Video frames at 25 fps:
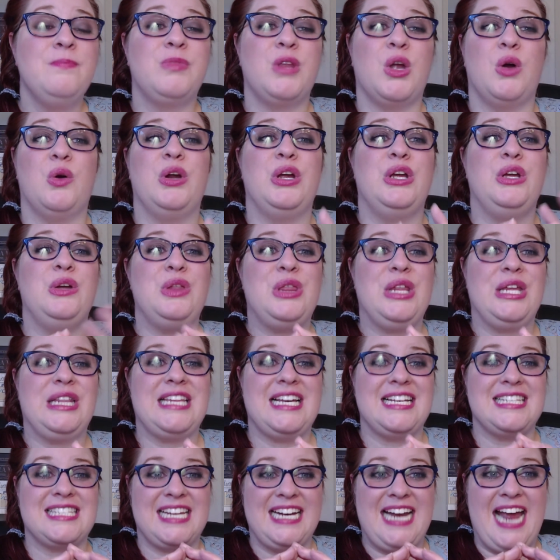or you think
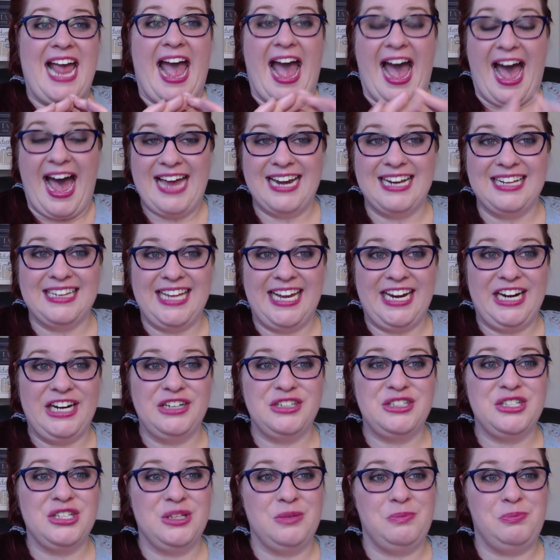that's going to add a layer
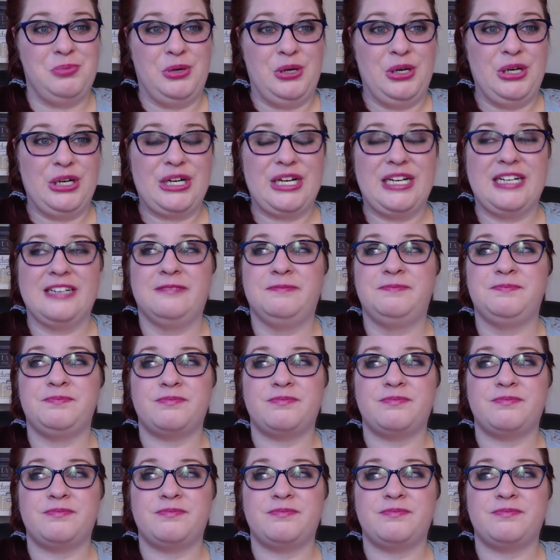to the book,